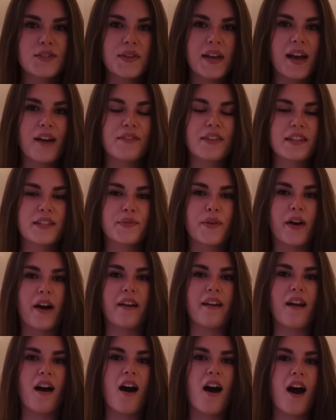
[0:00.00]
we have this
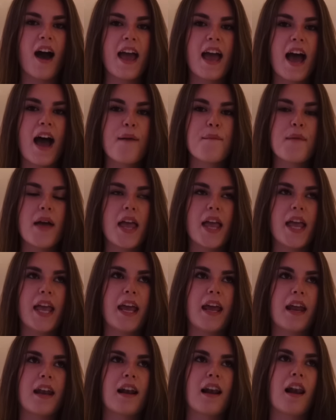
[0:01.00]
one. I am
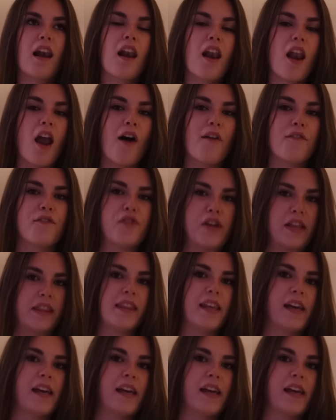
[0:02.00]
in love with